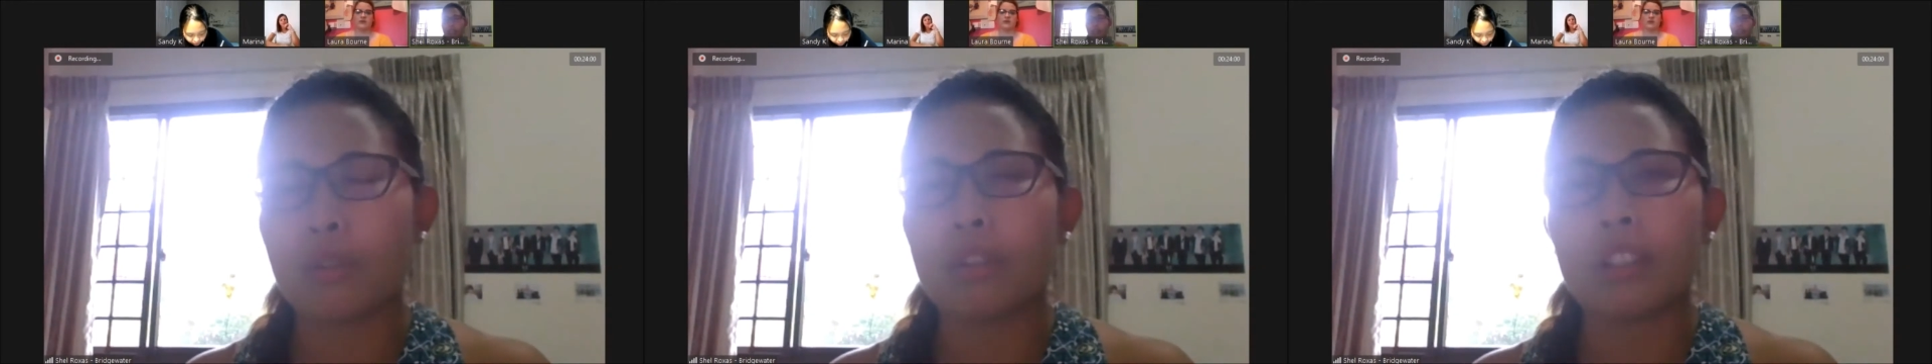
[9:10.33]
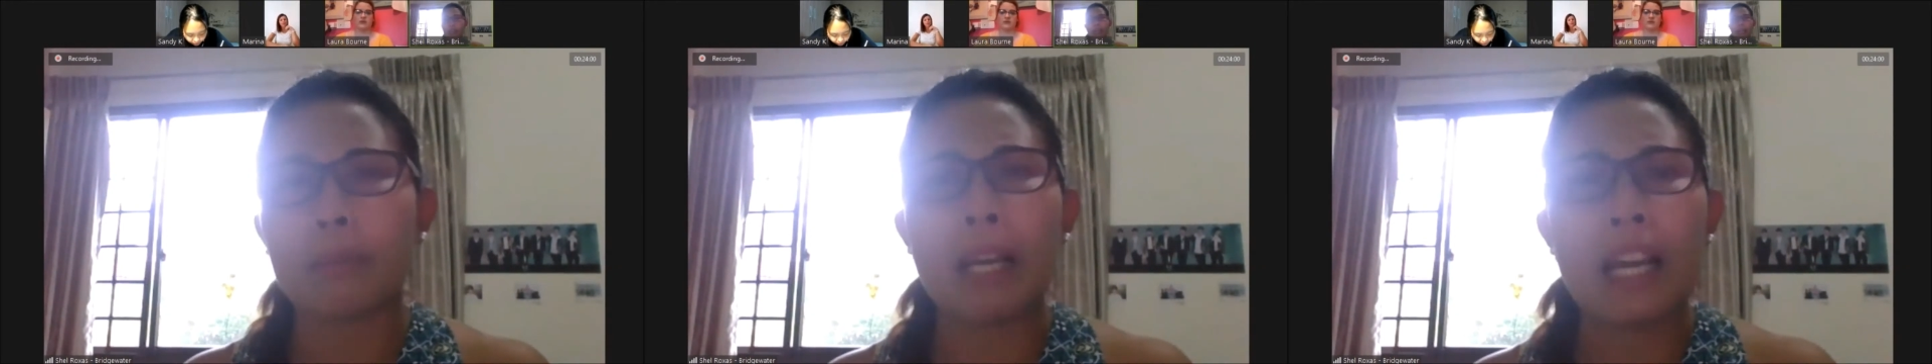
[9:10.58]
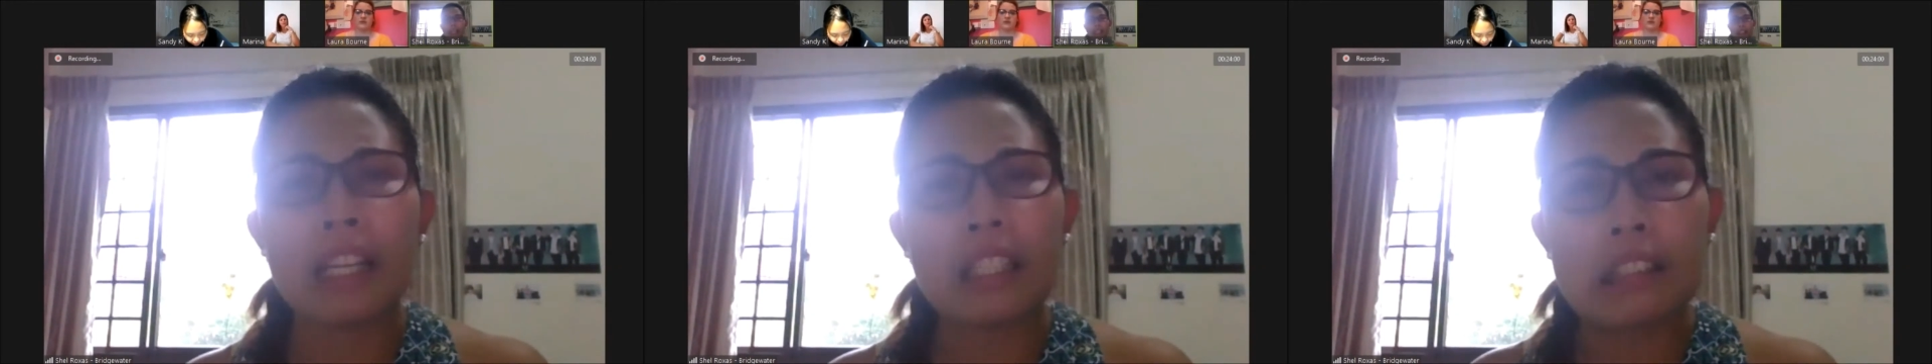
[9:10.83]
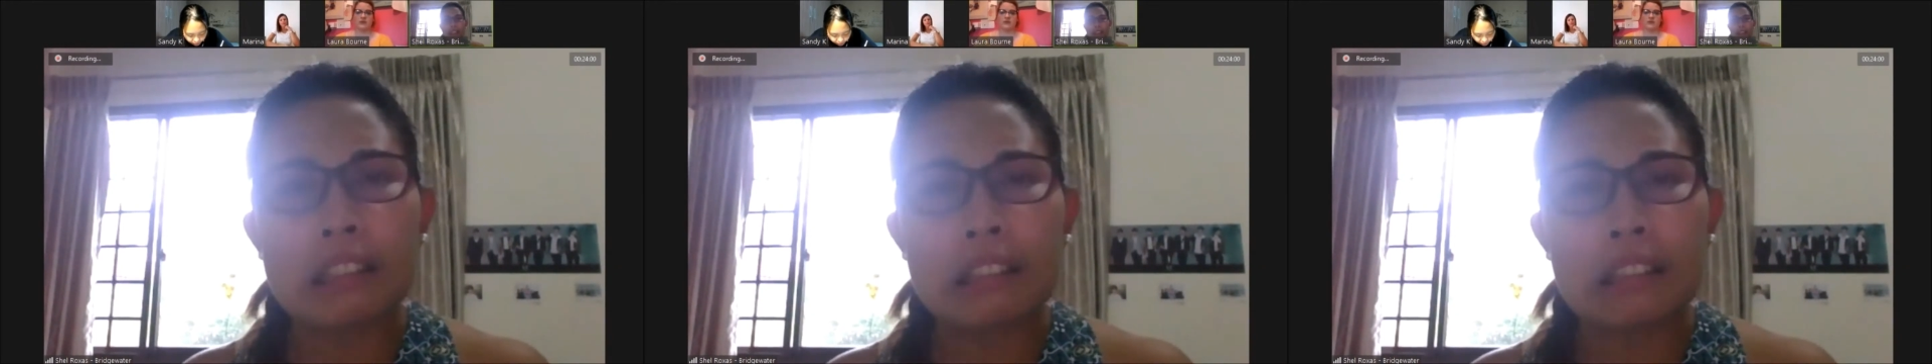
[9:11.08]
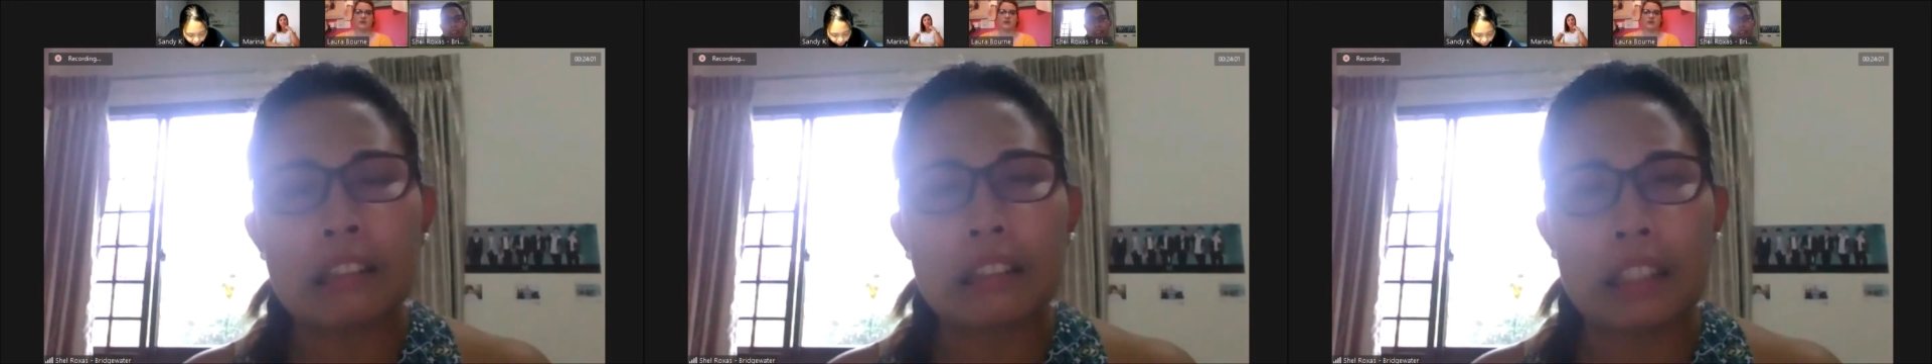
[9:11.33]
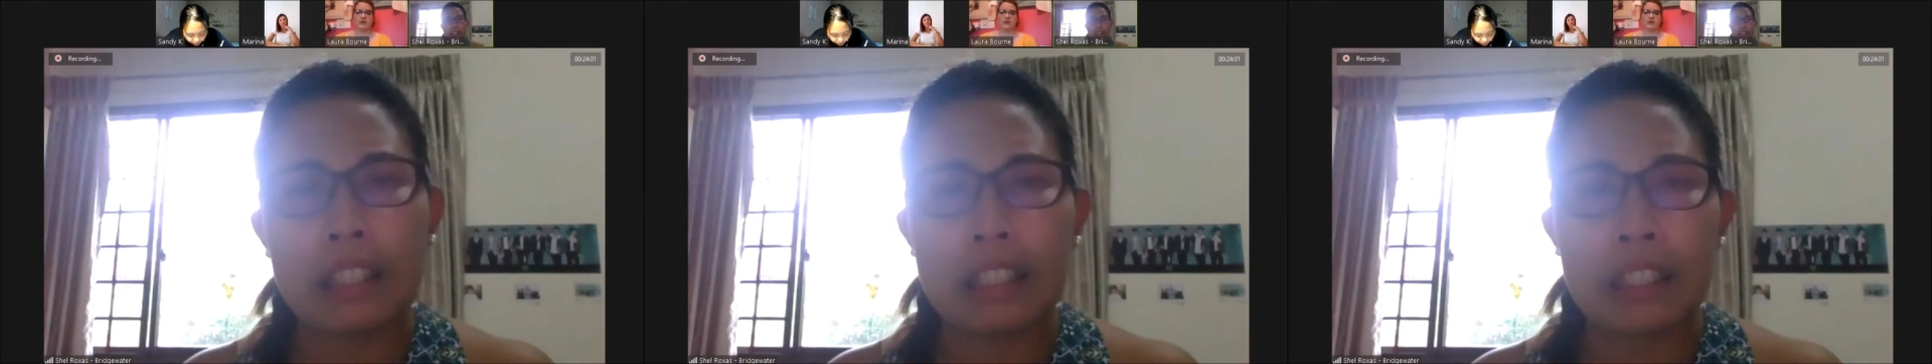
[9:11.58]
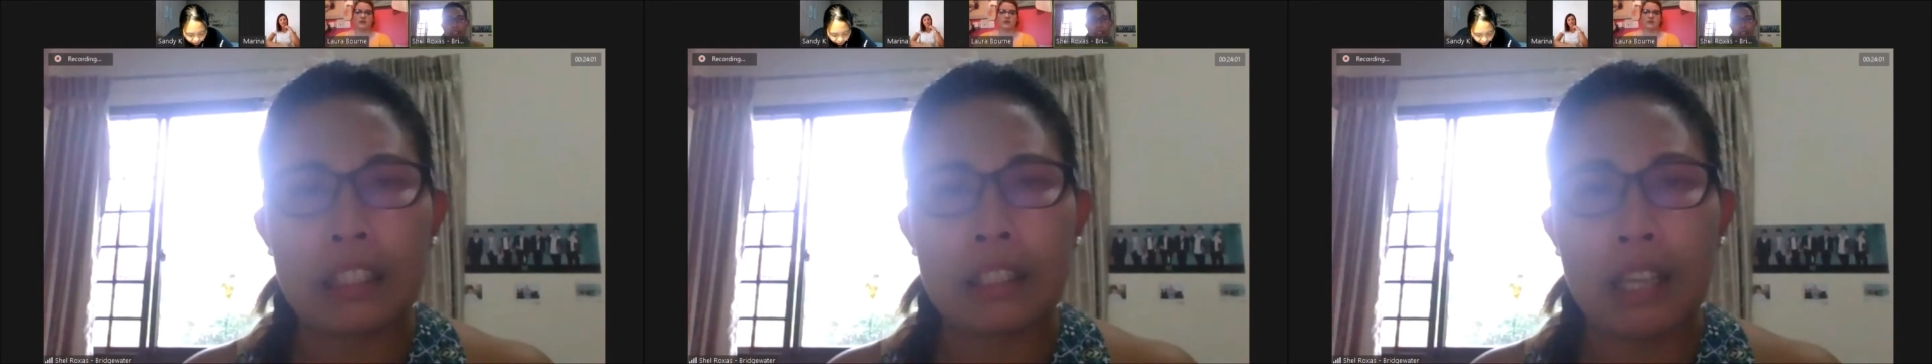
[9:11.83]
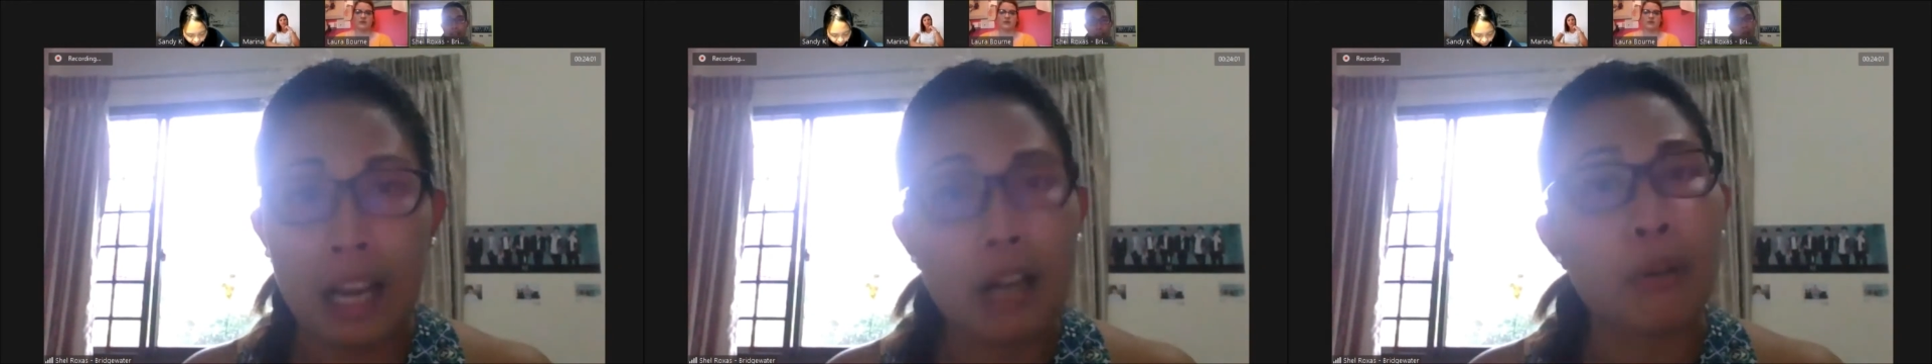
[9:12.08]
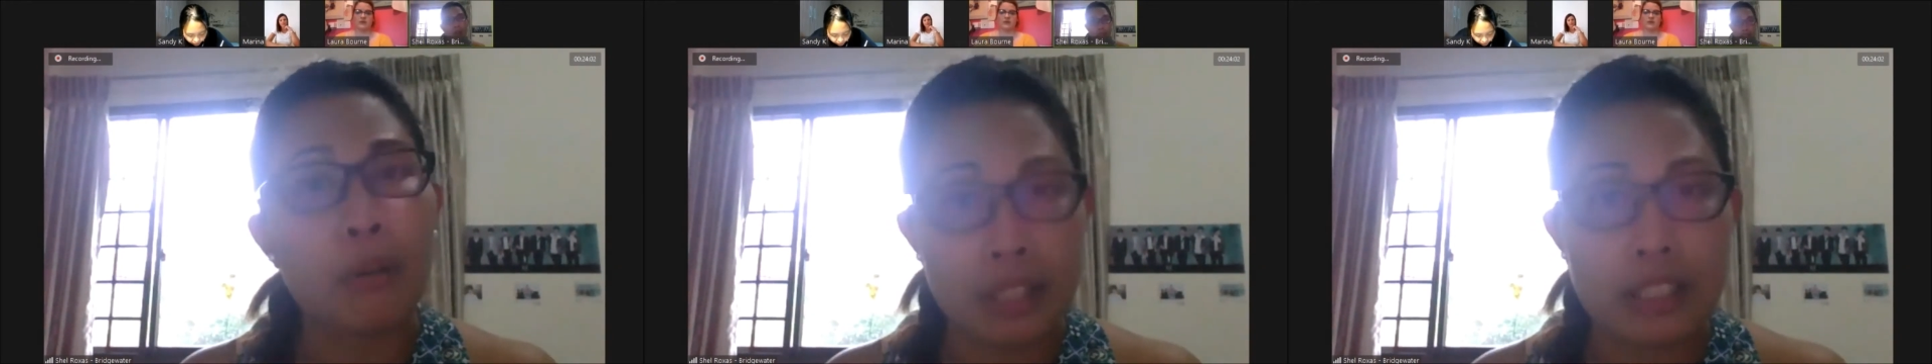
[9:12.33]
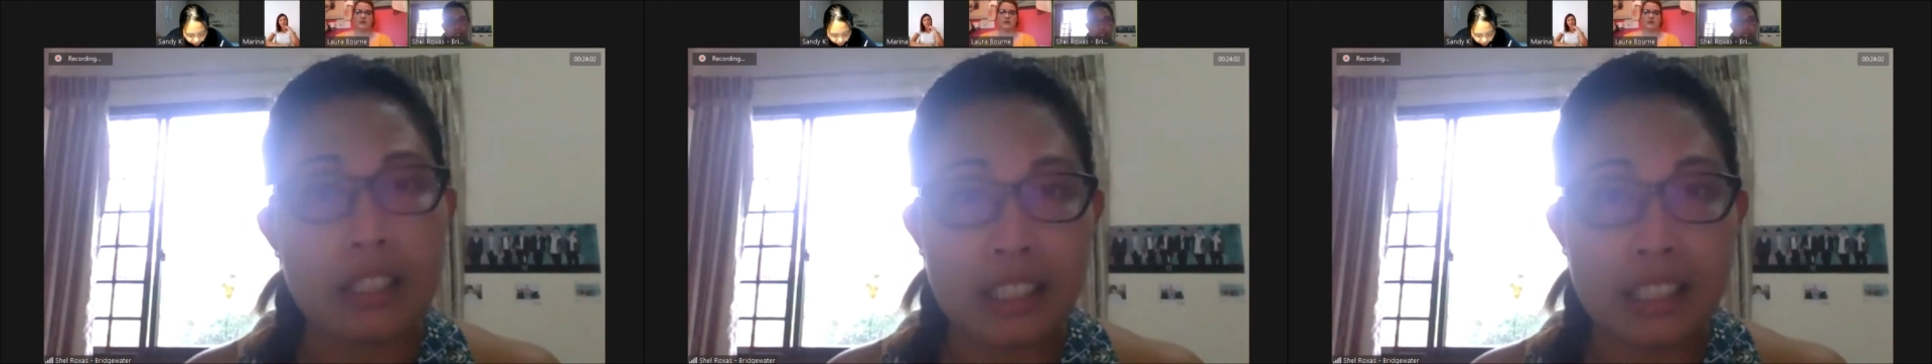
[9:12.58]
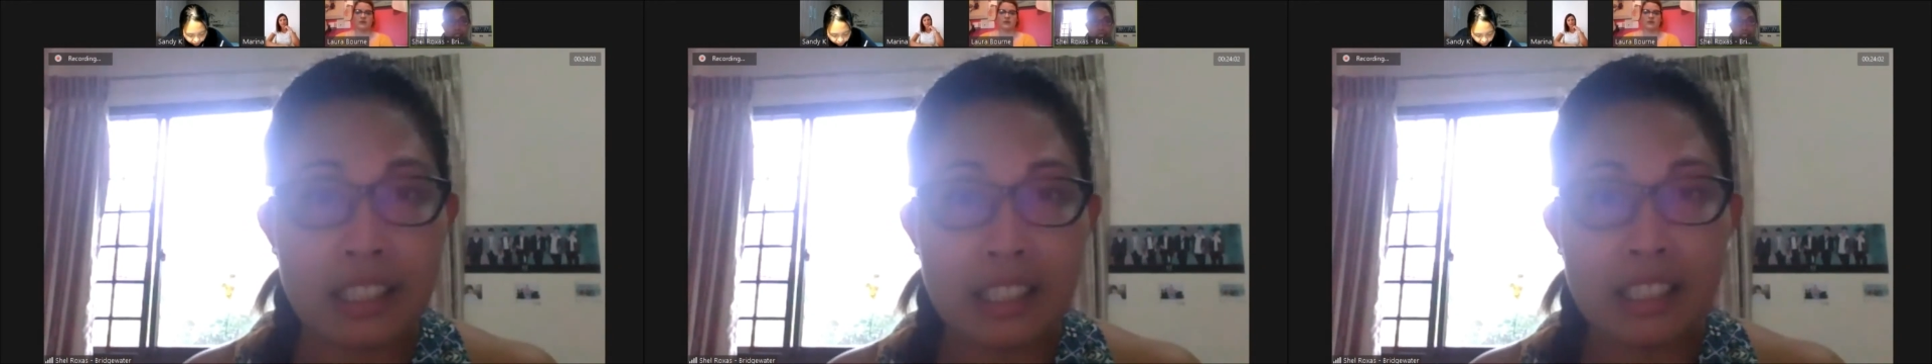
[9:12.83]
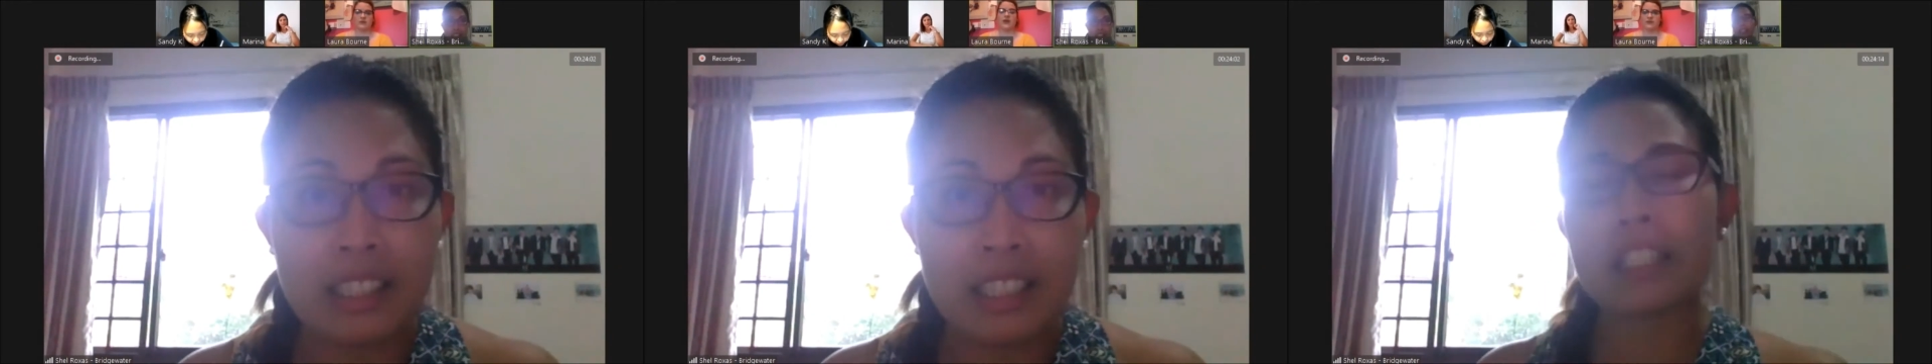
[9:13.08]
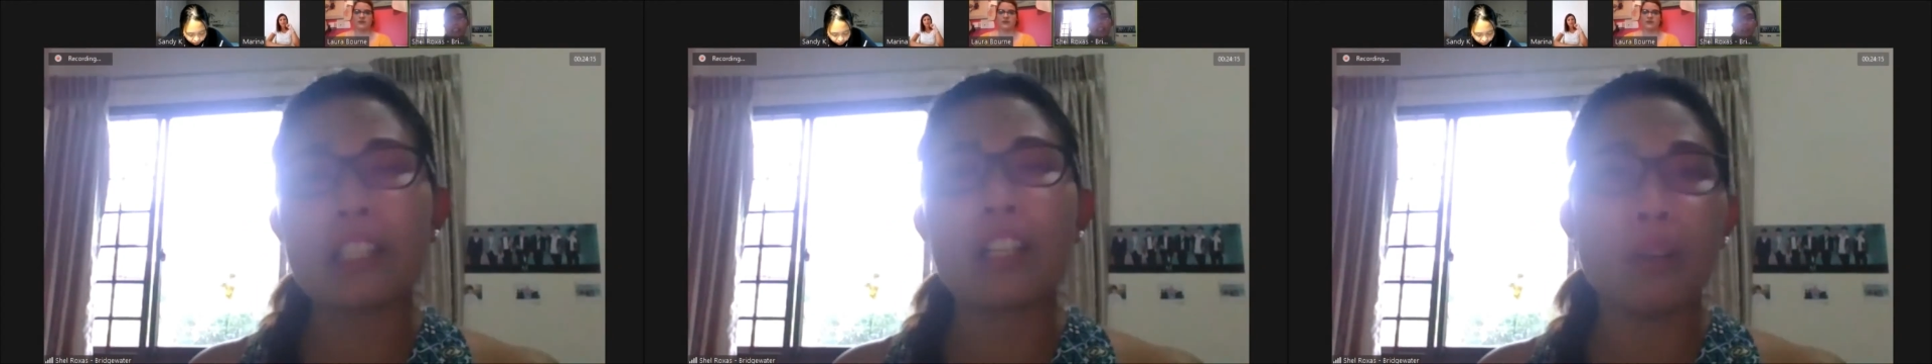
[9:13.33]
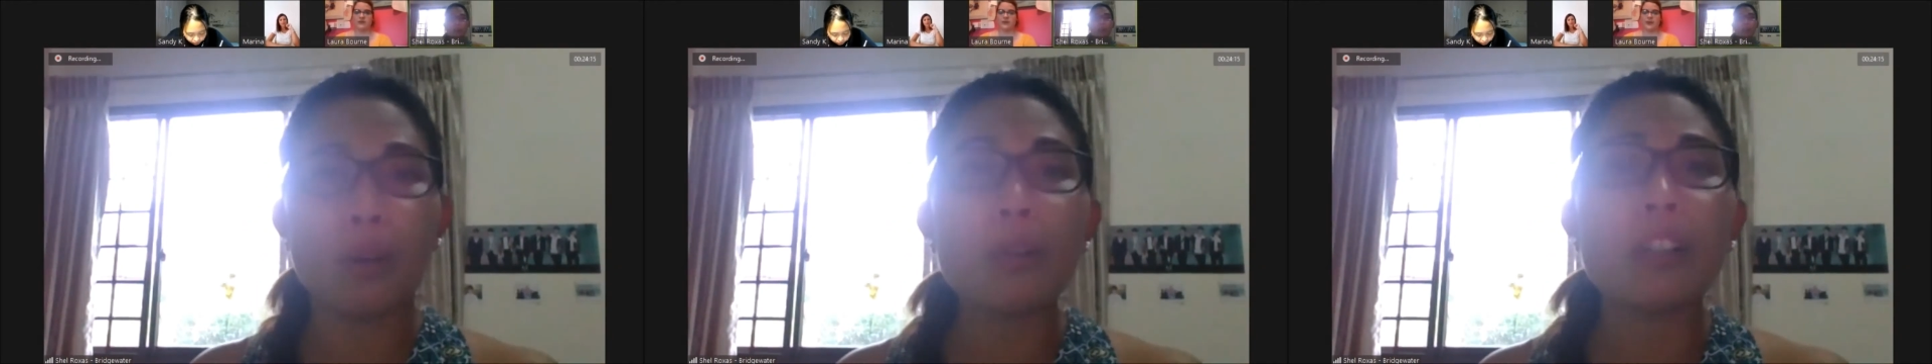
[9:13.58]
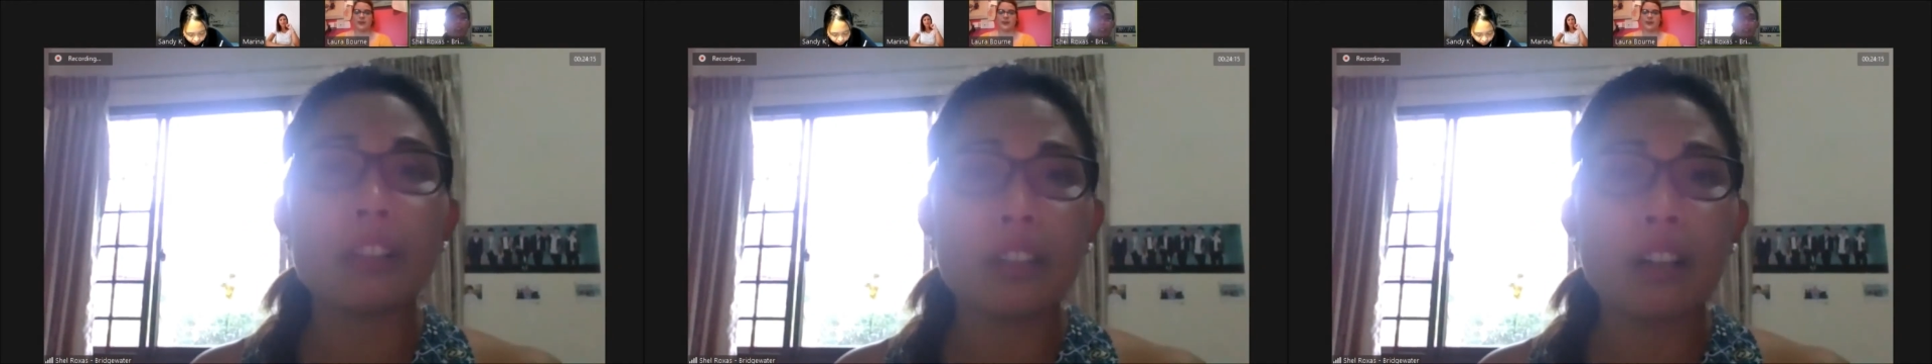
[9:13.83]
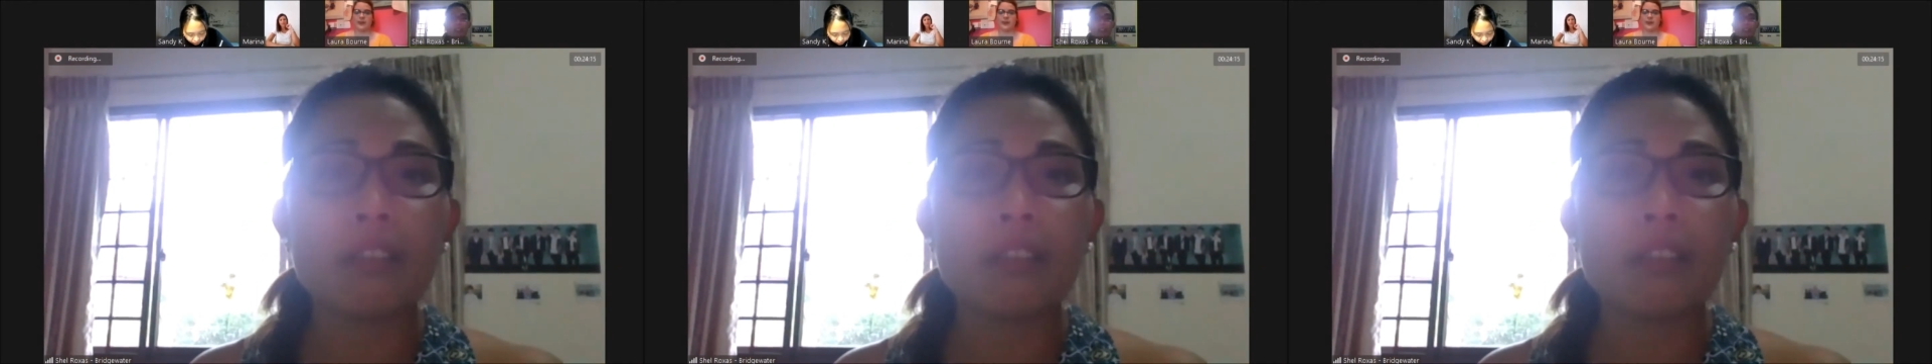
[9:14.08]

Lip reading: solar panels in houses. It's the local